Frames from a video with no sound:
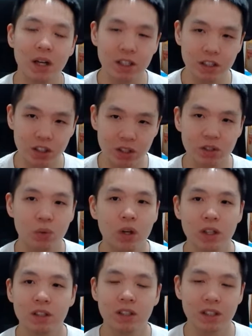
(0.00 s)
I just
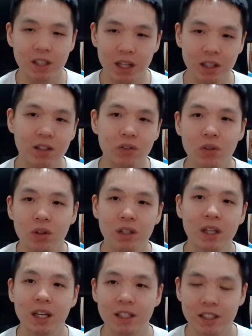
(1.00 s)
wanted to take a
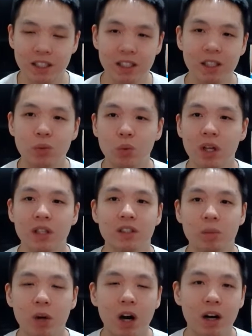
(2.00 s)
look and see what
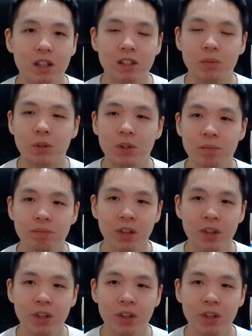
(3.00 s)
is possible.